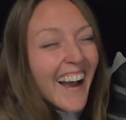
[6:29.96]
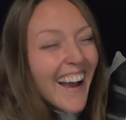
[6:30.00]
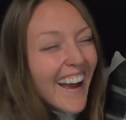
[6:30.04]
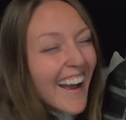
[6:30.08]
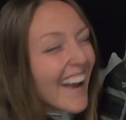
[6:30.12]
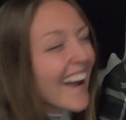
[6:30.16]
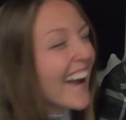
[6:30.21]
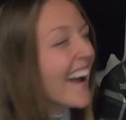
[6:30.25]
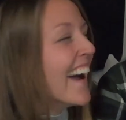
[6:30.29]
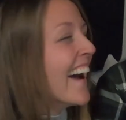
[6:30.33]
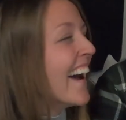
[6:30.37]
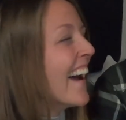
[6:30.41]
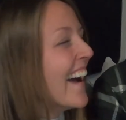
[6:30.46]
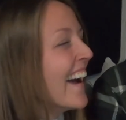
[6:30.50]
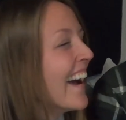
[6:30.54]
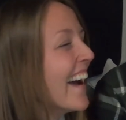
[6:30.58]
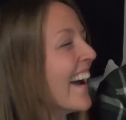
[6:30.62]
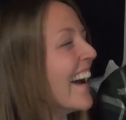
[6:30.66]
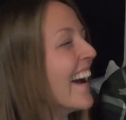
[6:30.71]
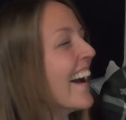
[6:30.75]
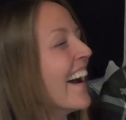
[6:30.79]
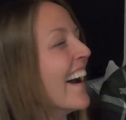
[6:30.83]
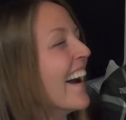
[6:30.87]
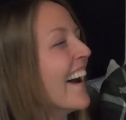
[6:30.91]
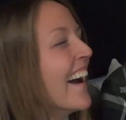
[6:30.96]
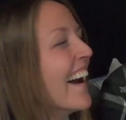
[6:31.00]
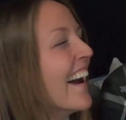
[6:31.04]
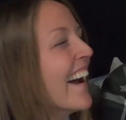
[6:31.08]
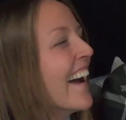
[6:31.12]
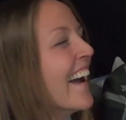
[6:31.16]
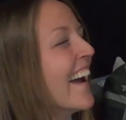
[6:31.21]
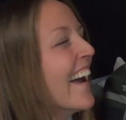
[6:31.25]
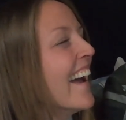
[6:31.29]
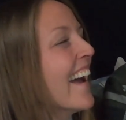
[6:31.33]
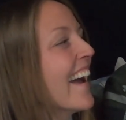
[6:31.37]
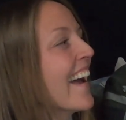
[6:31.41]

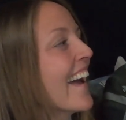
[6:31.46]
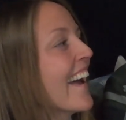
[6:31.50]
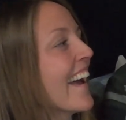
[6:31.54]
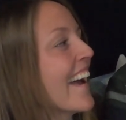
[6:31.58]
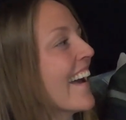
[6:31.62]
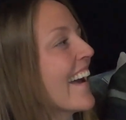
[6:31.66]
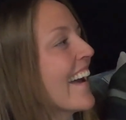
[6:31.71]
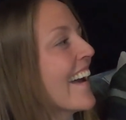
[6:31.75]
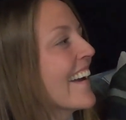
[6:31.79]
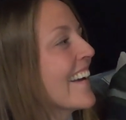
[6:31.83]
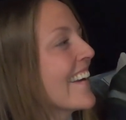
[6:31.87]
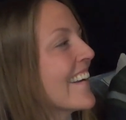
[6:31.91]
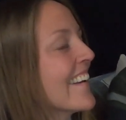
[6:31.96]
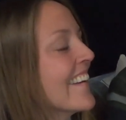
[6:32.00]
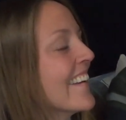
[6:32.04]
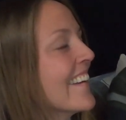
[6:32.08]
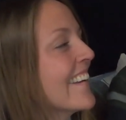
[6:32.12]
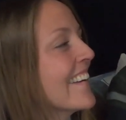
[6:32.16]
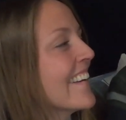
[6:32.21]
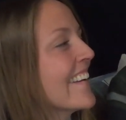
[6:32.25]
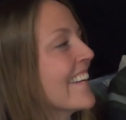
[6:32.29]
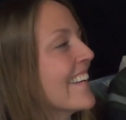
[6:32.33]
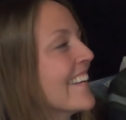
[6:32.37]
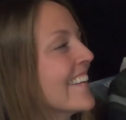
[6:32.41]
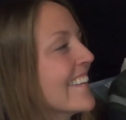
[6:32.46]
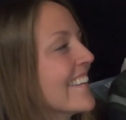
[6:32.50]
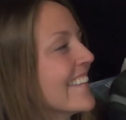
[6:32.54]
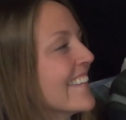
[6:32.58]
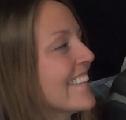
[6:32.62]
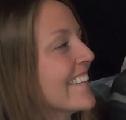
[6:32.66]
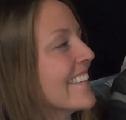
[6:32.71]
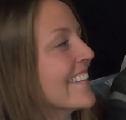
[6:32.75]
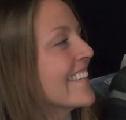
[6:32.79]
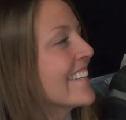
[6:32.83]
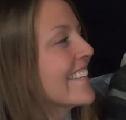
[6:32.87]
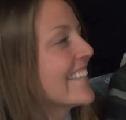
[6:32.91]

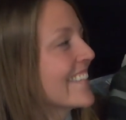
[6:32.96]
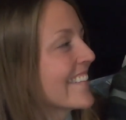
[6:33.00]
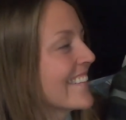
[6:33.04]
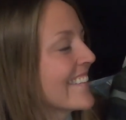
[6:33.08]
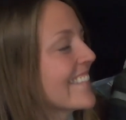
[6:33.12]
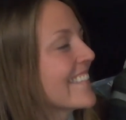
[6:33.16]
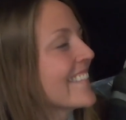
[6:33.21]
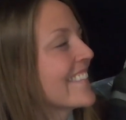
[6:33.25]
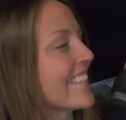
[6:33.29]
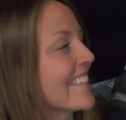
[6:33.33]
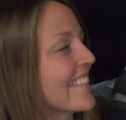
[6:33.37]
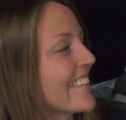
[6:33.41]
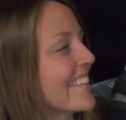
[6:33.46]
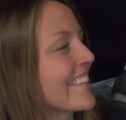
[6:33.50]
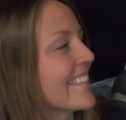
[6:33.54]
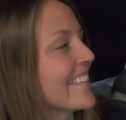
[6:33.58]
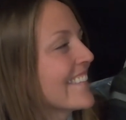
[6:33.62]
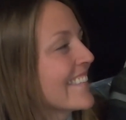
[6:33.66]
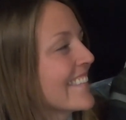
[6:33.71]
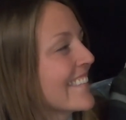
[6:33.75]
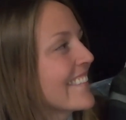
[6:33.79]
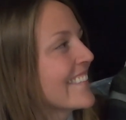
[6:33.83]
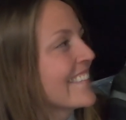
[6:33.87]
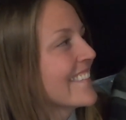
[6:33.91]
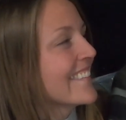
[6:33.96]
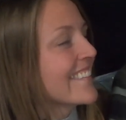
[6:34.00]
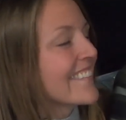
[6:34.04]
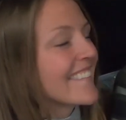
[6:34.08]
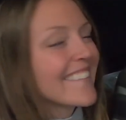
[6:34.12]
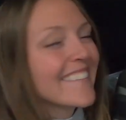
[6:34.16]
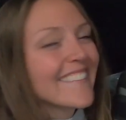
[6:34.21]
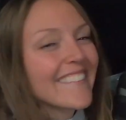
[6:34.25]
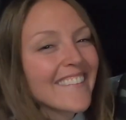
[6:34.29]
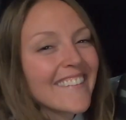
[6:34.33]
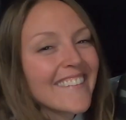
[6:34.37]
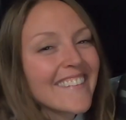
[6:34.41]

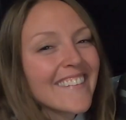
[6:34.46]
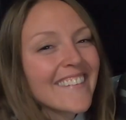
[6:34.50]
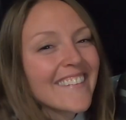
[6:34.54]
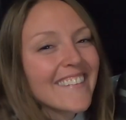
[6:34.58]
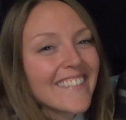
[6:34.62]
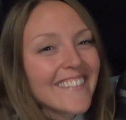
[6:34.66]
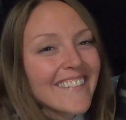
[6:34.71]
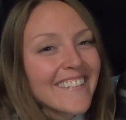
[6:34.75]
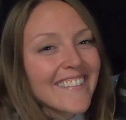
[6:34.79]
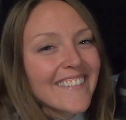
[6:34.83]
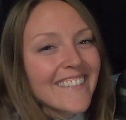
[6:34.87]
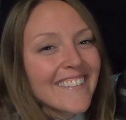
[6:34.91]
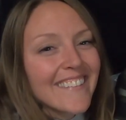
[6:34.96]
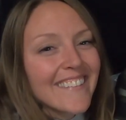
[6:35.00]
[no speech]